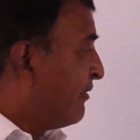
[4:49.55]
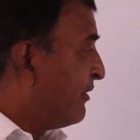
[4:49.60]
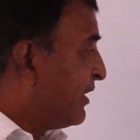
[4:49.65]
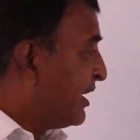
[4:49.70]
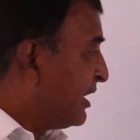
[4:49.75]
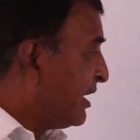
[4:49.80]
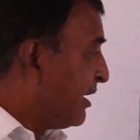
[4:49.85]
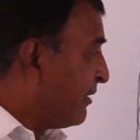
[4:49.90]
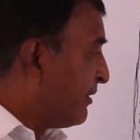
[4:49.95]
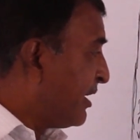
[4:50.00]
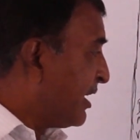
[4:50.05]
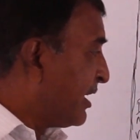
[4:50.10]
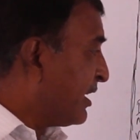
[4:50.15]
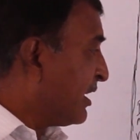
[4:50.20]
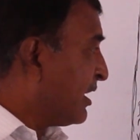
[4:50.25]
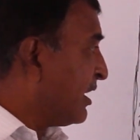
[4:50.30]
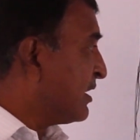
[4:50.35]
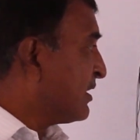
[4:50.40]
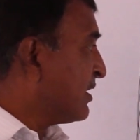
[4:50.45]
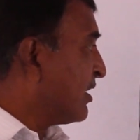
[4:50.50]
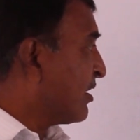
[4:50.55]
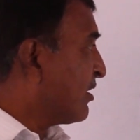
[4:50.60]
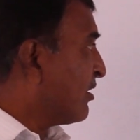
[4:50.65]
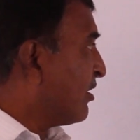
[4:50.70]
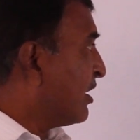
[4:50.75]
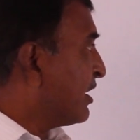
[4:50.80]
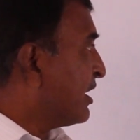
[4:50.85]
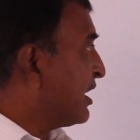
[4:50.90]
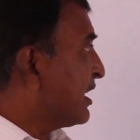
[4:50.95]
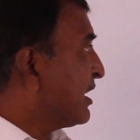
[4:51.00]
When the ventricles are
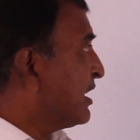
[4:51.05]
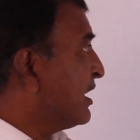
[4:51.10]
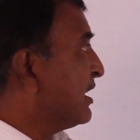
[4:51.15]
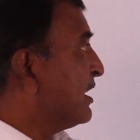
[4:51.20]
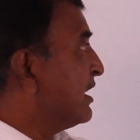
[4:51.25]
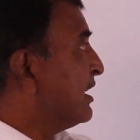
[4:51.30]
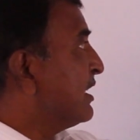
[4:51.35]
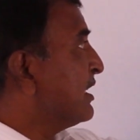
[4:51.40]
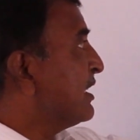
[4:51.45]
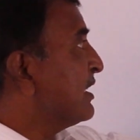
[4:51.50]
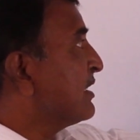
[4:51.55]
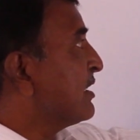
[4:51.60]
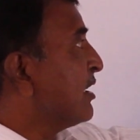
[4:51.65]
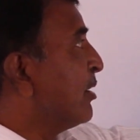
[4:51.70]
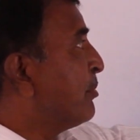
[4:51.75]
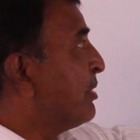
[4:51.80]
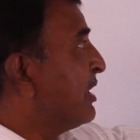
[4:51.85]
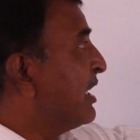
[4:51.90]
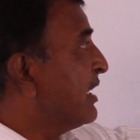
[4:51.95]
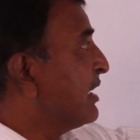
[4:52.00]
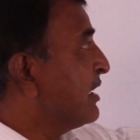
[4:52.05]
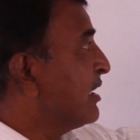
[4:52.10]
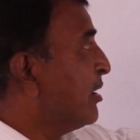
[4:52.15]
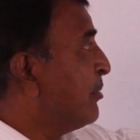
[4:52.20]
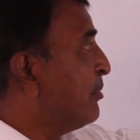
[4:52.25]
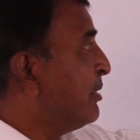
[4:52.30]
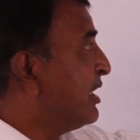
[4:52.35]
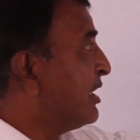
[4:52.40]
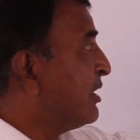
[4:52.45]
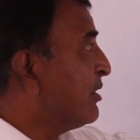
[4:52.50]
contracting, it is supplying the
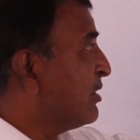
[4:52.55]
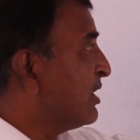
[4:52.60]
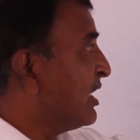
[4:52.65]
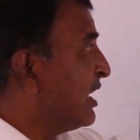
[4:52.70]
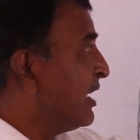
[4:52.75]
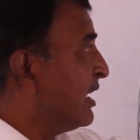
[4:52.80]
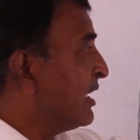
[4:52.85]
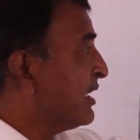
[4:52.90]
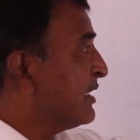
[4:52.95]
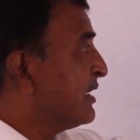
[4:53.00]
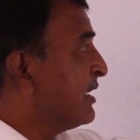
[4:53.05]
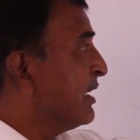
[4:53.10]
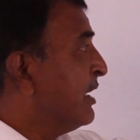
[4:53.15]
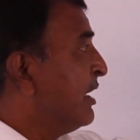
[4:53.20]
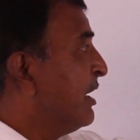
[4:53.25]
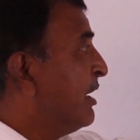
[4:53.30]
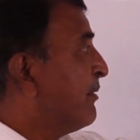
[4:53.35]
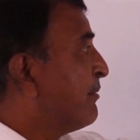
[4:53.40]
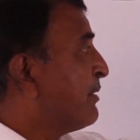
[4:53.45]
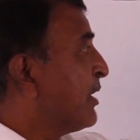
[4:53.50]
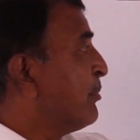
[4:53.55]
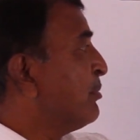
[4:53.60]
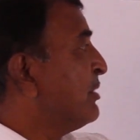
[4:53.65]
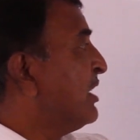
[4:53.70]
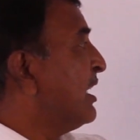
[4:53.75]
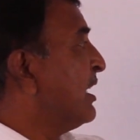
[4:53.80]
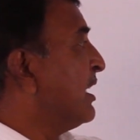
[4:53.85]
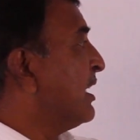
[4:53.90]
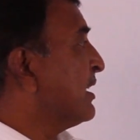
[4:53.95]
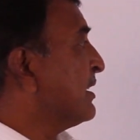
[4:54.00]
blood to the lungs. From
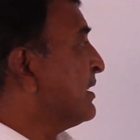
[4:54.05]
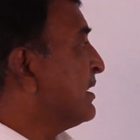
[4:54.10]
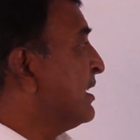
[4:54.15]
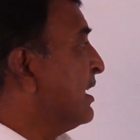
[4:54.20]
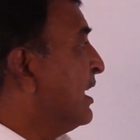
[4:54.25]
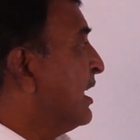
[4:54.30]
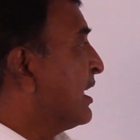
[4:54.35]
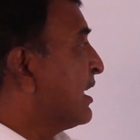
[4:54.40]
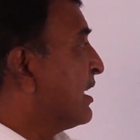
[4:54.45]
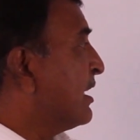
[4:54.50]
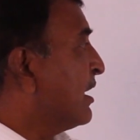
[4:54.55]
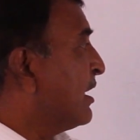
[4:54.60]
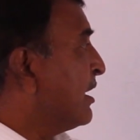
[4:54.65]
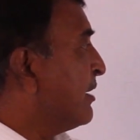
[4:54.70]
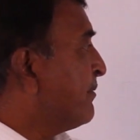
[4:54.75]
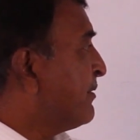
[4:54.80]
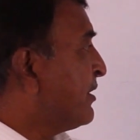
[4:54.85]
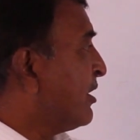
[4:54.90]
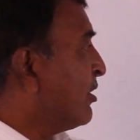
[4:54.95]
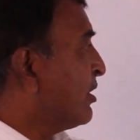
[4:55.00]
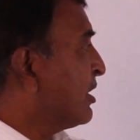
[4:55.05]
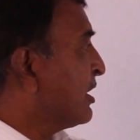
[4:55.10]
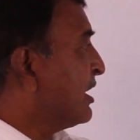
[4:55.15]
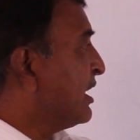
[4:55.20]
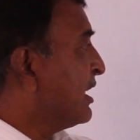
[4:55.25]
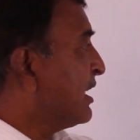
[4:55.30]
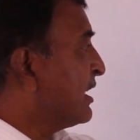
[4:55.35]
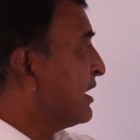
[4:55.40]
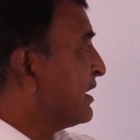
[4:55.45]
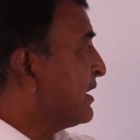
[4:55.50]
the lungs, left
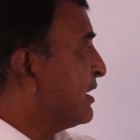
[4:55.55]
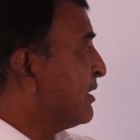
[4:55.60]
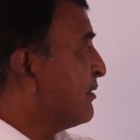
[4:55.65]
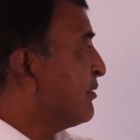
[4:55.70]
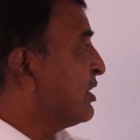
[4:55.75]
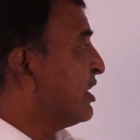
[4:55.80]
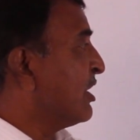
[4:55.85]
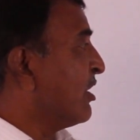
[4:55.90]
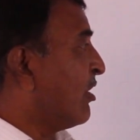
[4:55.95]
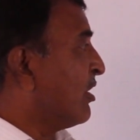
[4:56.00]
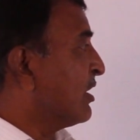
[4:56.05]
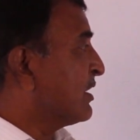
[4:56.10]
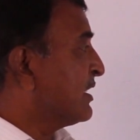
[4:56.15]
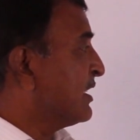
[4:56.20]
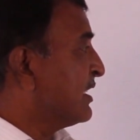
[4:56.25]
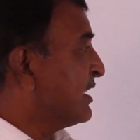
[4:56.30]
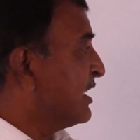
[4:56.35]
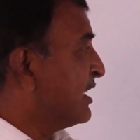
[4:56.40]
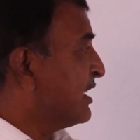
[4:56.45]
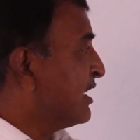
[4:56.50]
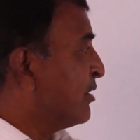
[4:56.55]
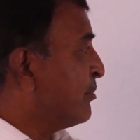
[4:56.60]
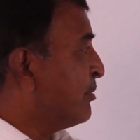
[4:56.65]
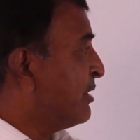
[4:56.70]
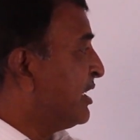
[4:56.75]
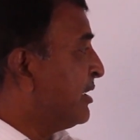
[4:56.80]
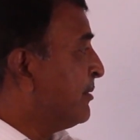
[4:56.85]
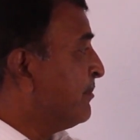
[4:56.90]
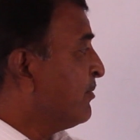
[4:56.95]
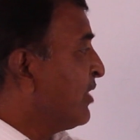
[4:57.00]
auricle receives the oxygenated
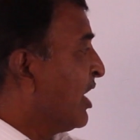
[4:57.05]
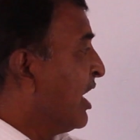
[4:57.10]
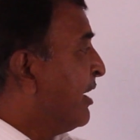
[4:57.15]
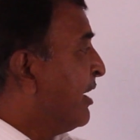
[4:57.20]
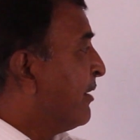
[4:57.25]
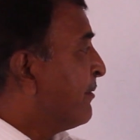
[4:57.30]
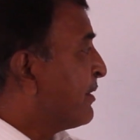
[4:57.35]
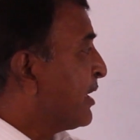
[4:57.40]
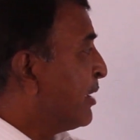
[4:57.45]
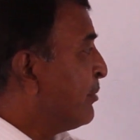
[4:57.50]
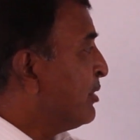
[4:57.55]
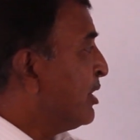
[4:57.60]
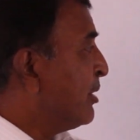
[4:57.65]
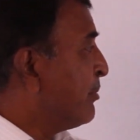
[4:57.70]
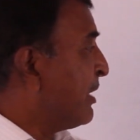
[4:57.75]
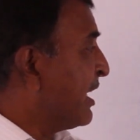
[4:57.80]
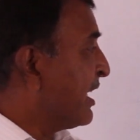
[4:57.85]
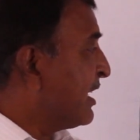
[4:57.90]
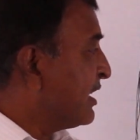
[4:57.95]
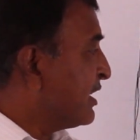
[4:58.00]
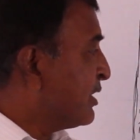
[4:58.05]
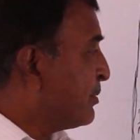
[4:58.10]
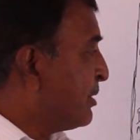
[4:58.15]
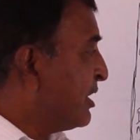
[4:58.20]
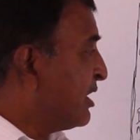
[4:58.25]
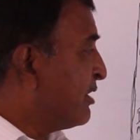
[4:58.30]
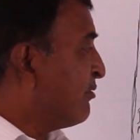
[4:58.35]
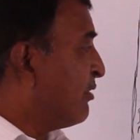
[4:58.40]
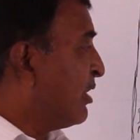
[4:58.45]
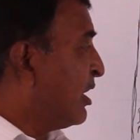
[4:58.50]
blood. From the
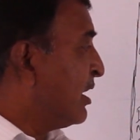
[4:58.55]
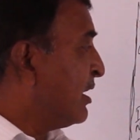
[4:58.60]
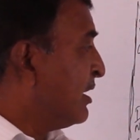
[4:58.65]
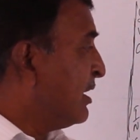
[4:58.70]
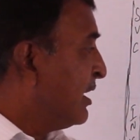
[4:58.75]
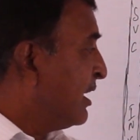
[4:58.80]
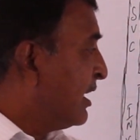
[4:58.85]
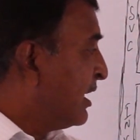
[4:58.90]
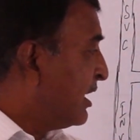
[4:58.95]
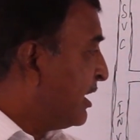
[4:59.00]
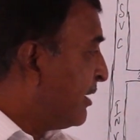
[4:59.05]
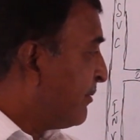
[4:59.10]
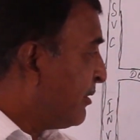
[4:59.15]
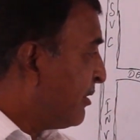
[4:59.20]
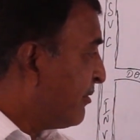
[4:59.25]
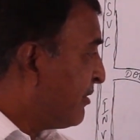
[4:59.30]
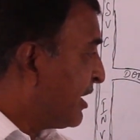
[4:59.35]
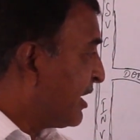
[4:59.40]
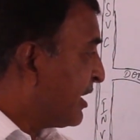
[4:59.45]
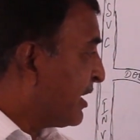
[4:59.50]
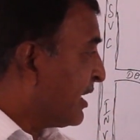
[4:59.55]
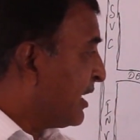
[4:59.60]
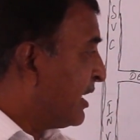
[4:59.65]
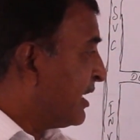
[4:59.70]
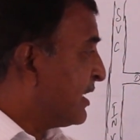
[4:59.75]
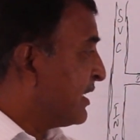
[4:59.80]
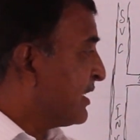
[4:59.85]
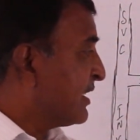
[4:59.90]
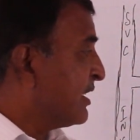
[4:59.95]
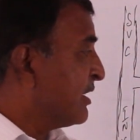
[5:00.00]
bicuspid valve, left ventricle
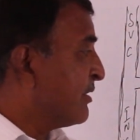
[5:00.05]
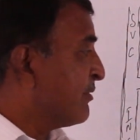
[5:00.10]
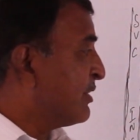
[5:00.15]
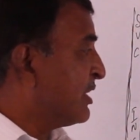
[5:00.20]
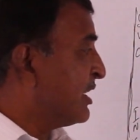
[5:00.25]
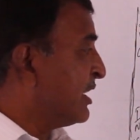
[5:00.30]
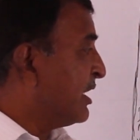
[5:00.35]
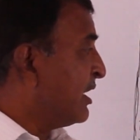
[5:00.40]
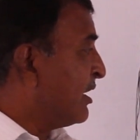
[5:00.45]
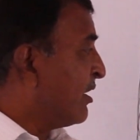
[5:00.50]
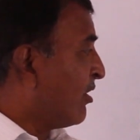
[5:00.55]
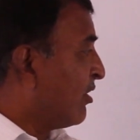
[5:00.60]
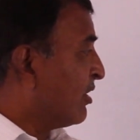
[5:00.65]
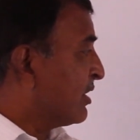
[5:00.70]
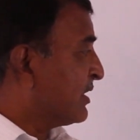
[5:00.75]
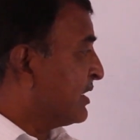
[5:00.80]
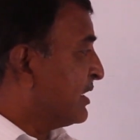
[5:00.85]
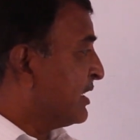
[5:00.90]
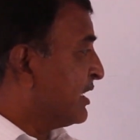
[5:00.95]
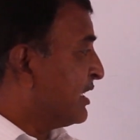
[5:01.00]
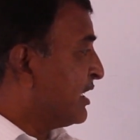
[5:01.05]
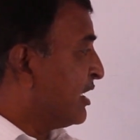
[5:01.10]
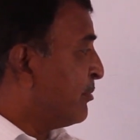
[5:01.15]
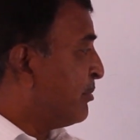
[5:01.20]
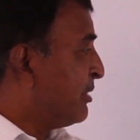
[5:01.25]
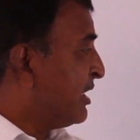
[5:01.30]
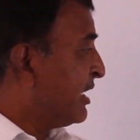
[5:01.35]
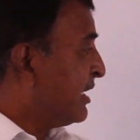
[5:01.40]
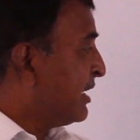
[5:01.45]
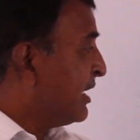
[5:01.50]
receives the
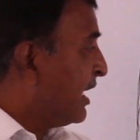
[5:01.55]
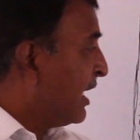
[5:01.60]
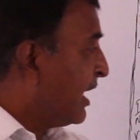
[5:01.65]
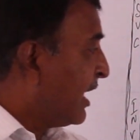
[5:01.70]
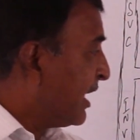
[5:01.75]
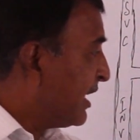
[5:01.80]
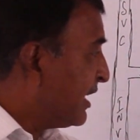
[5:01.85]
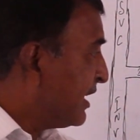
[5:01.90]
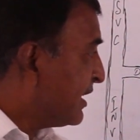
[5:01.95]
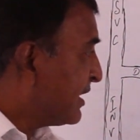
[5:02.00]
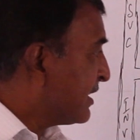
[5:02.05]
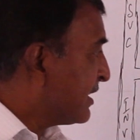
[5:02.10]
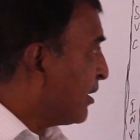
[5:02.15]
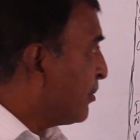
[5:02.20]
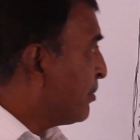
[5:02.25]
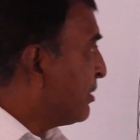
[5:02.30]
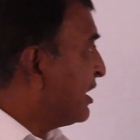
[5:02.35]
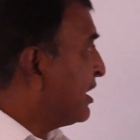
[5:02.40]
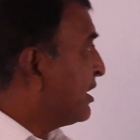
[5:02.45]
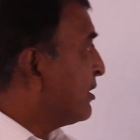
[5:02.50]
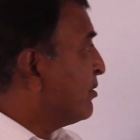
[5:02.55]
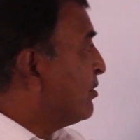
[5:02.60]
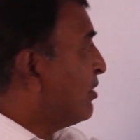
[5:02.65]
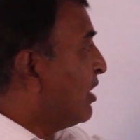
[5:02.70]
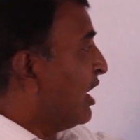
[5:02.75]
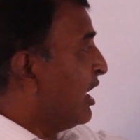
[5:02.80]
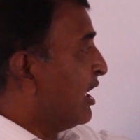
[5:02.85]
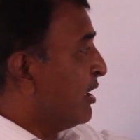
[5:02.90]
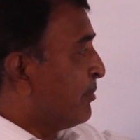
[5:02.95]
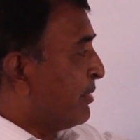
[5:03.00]
oxygenated blood and supply to
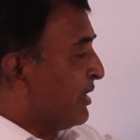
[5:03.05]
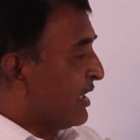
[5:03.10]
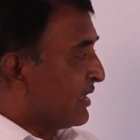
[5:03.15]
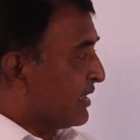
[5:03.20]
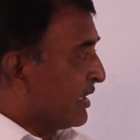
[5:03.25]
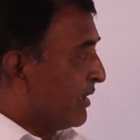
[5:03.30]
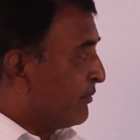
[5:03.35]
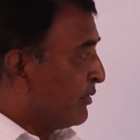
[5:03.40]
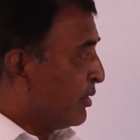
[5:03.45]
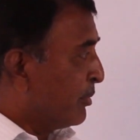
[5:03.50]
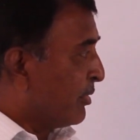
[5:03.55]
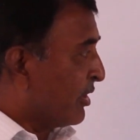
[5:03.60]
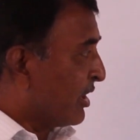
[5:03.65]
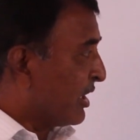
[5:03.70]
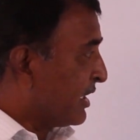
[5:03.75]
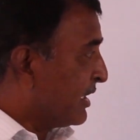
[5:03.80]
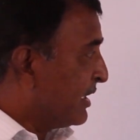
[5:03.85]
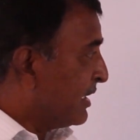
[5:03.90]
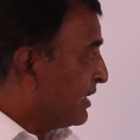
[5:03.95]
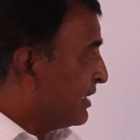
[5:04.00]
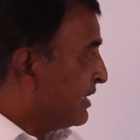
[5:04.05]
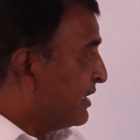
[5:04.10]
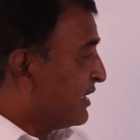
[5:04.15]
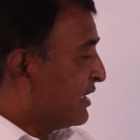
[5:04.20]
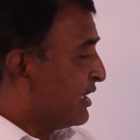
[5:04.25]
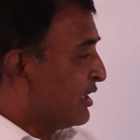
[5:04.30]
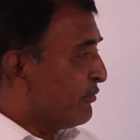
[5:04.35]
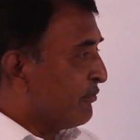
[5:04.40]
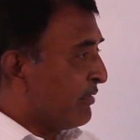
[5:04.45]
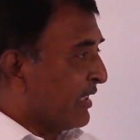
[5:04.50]
all parts of the body.
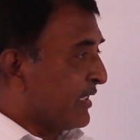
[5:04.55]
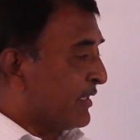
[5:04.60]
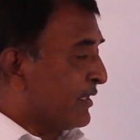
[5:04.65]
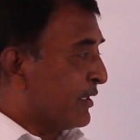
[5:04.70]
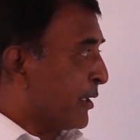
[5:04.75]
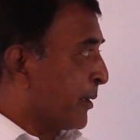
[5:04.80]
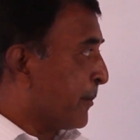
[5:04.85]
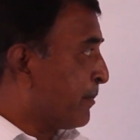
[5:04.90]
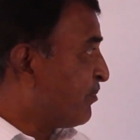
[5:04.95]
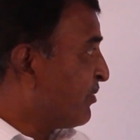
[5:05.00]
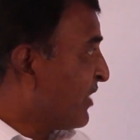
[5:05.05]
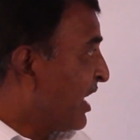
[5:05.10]
This is one step.